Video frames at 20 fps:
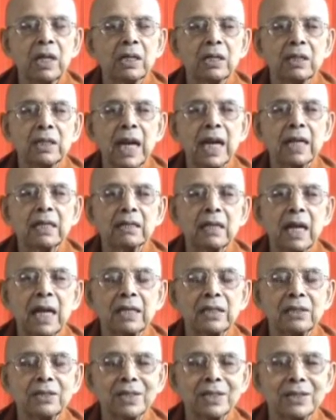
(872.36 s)

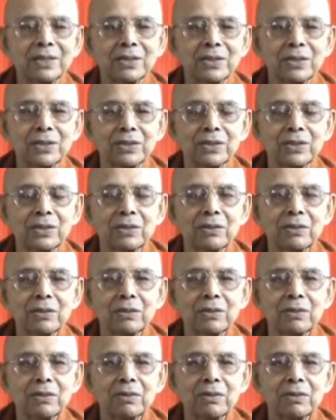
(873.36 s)
tactile sensation,
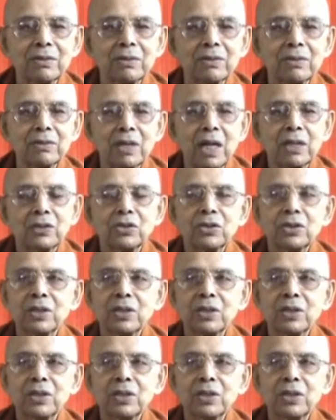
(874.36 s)
touch